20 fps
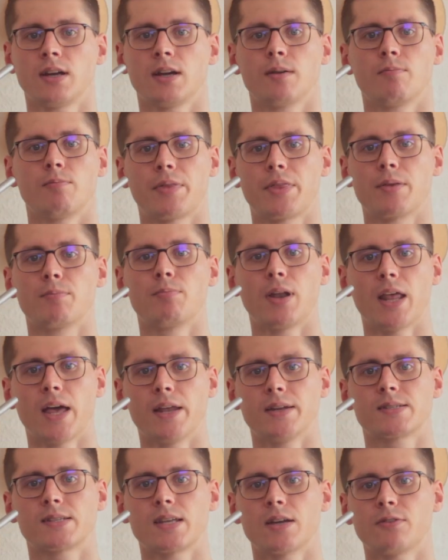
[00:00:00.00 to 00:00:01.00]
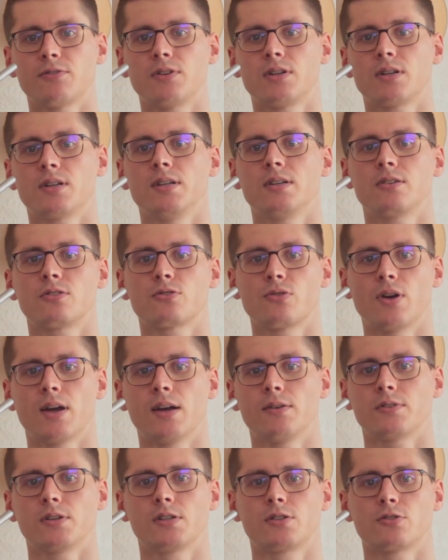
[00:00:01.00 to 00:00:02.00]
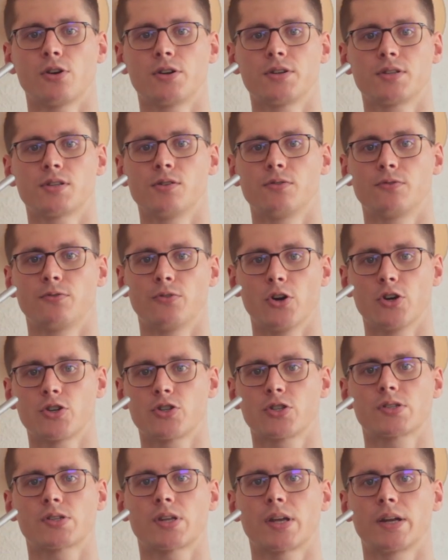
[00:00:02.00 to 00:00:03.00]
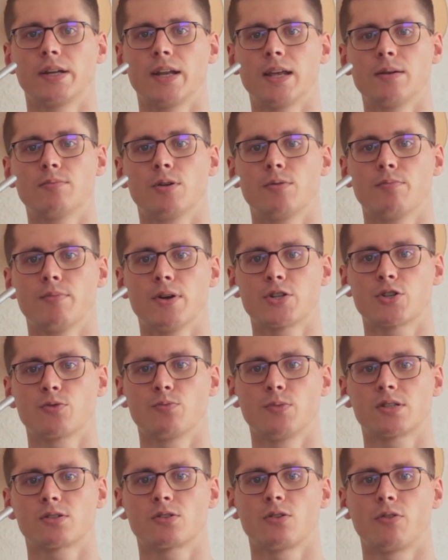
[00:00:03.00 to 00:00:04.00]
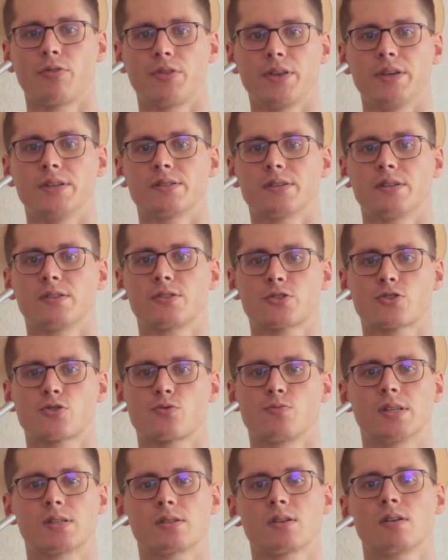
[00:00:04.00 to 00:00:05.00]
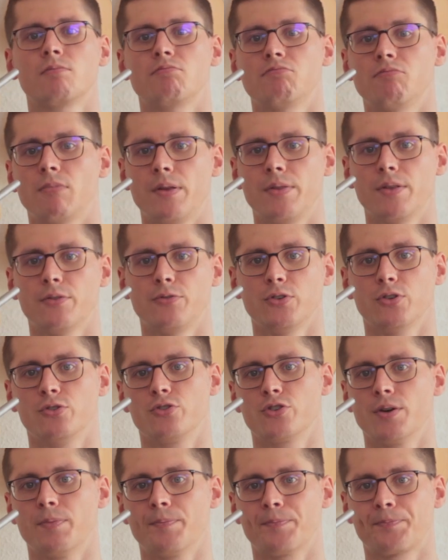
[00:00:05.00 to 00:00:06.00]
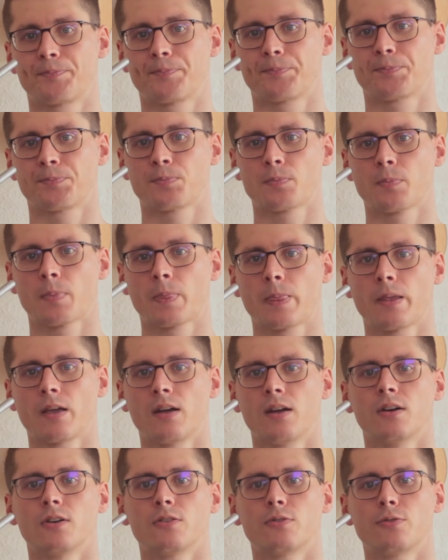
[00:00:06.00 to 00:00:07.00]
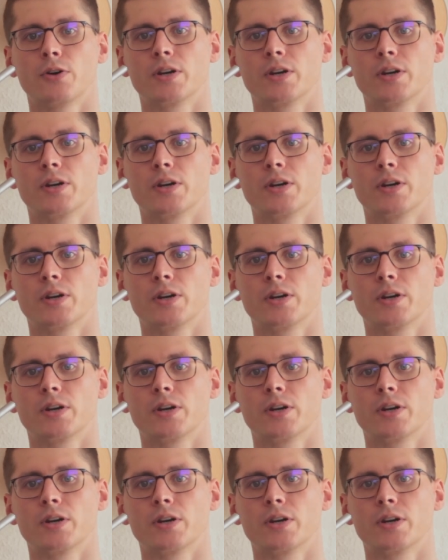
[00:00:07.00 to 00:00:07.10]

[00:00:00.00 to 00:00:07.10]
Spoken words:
but the plan is definitely to have alternative versions that enable measurements of these instruments in the future. For